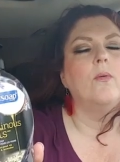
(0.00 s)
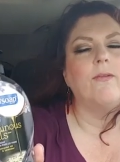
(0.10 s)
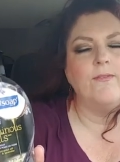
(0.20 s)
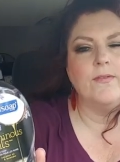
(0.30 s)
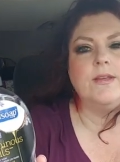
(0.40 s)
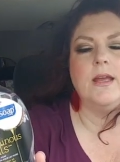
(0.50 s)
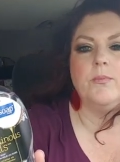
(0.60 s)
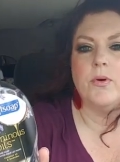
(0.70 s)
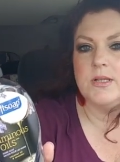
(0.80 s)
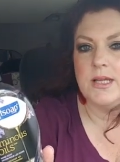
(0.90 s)
with fifteen
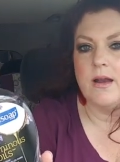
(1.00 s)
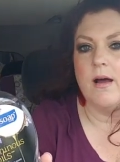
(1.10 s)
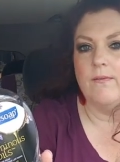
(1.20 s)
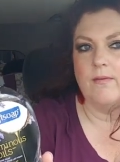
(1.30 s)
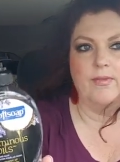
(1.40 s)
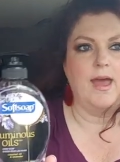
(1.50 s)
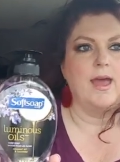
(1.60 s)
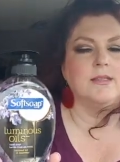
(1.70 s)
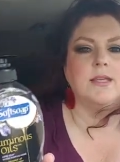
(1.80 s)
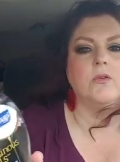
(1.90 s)
percent off of
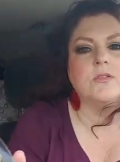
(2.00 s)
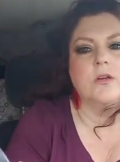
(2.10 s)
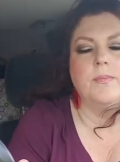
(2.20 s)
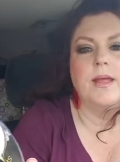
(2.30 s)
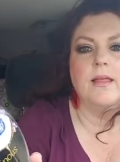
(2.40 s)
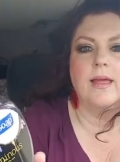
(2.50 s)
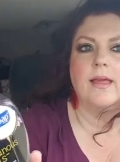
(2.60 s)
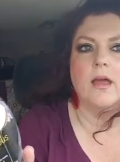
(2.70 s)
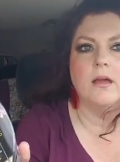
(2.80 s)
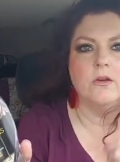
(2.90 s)
that, so it's going to be
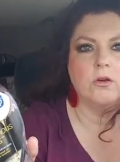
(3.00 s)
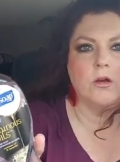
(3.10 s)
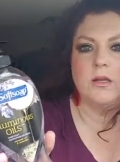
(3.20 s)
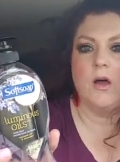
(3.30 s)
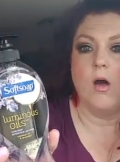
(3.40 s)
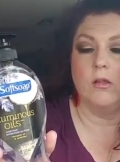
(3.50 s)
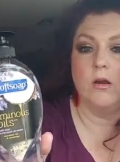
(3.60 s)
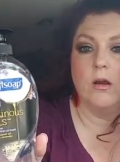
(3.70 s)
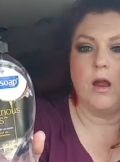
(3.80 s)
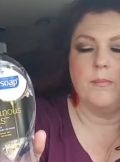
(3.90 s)
like under a
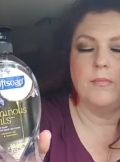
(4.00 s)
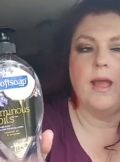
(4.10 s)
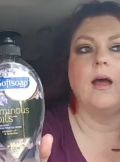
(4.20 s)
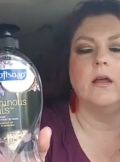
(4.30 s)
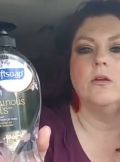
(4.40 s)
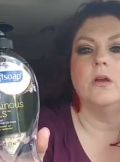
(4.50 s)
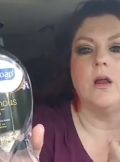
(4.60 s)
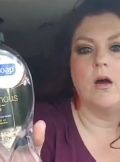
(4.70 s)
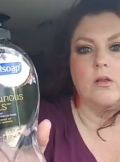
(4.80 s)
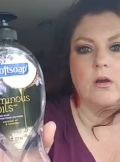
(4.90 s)
dollar. Um, yeah, under a
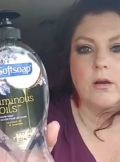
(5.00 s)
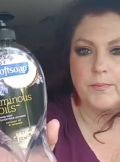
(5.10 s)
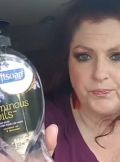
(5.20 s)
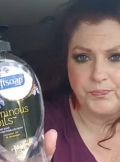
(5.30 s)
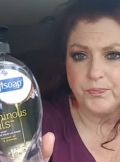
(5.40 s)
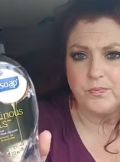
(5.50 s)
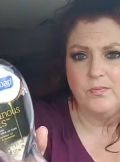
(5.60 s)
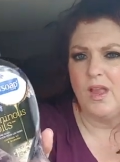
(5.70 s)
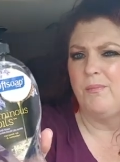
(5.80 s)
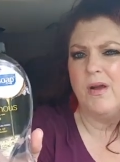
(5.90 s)
dollar.
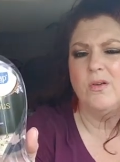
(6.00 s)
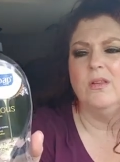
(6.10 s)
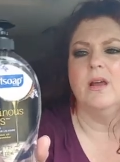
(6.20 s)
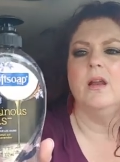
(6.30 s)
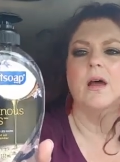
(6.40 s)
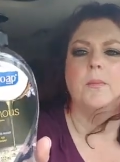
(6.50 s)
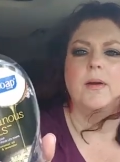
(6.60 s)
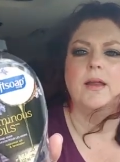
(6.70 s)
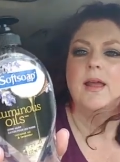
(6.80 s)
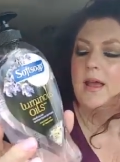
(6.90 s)
I'm not gonna look it up,
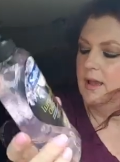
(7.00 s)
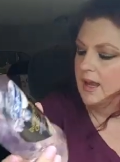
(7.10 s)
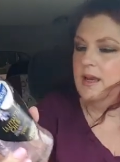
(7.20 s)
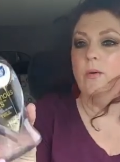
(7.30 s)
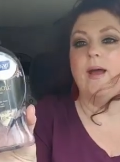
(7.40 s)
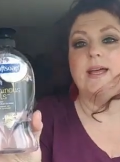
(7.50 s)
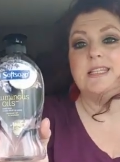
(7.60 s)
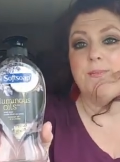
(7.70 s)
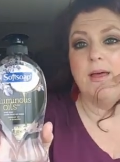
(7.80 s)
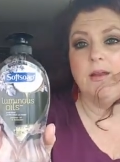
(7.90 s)
but anyway, I
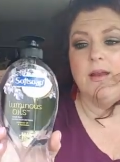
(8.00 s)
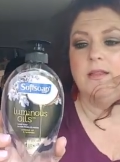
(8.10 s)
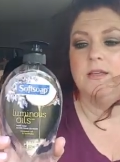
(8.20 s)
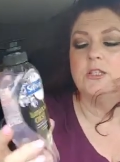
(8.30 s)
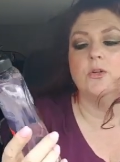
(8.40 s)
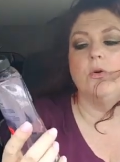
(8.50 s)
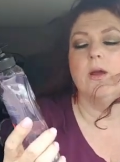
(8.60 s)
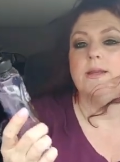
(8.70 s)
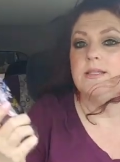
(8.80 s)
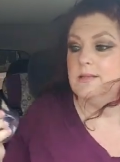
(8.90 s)
smelled it in the store,
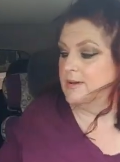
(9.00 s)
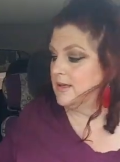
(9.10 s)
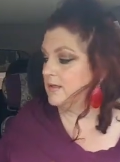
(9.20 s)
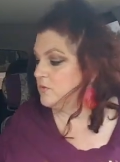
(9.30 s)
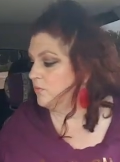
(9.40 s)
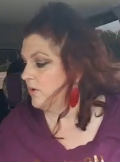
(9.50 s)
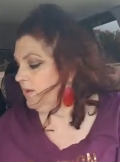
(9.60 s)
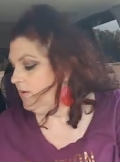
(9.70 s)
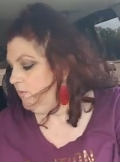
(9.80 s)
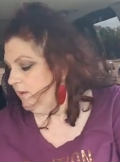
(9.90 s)
and it smells
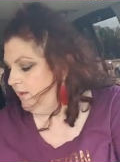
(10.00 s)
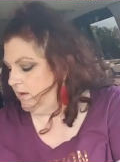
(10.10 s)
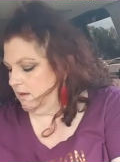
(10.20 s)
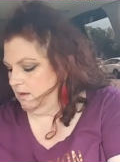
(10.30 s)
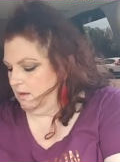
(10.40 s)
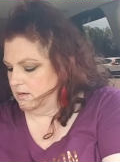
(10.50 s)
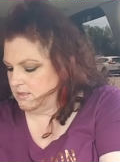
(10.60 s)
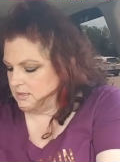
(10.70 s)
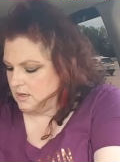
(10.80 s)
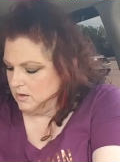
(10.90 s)
really, really good.
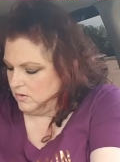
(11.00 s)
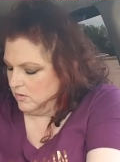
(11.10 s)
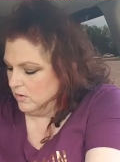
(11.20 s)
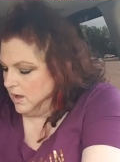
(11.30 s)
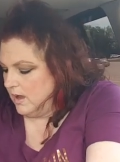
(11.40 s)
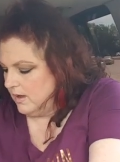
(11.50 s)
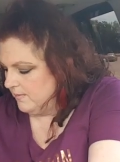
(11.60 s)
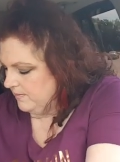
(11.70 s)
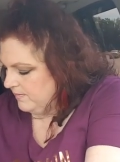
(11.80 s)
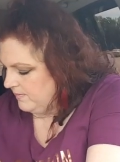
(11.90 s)
So,
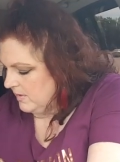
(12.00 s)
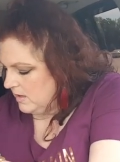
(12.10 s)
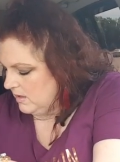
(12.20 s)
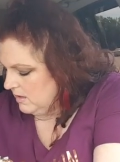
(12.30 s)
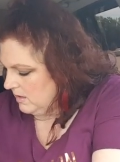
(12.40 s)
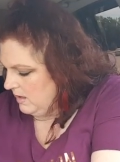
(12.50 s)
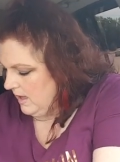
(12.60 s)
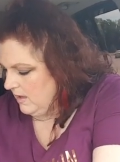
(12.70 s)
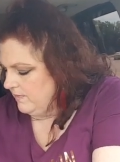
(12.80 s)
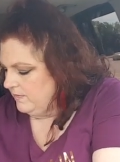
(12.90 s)
um,
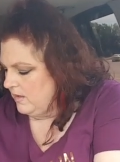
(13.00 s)
yeah.